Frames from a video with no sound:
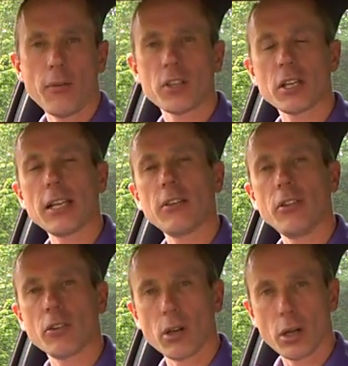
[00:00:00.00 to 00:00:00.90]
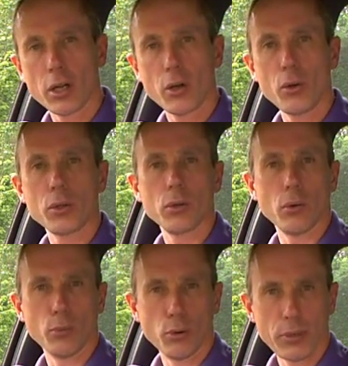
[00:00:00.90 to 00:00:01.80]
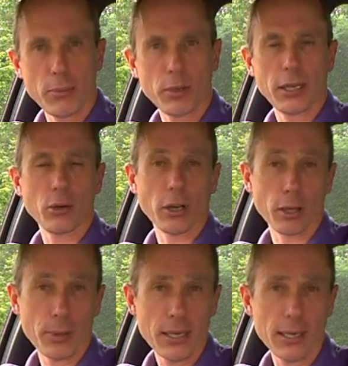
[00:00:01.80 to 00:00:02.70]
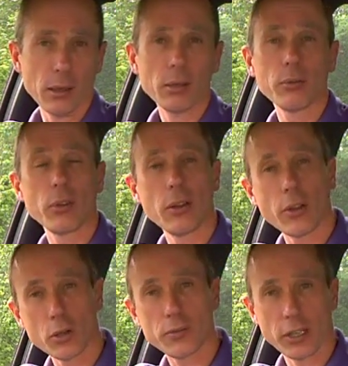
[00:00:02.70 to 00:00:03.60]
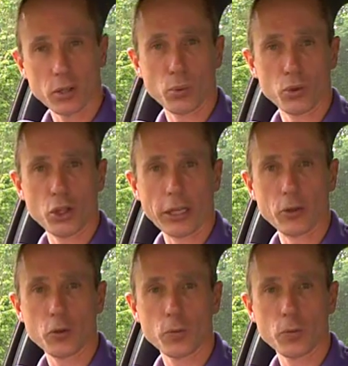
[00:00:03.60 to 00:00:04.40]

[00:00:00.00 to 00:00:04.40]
Obviously, if you've got a load or more people in or going up a hill, then those figures will change.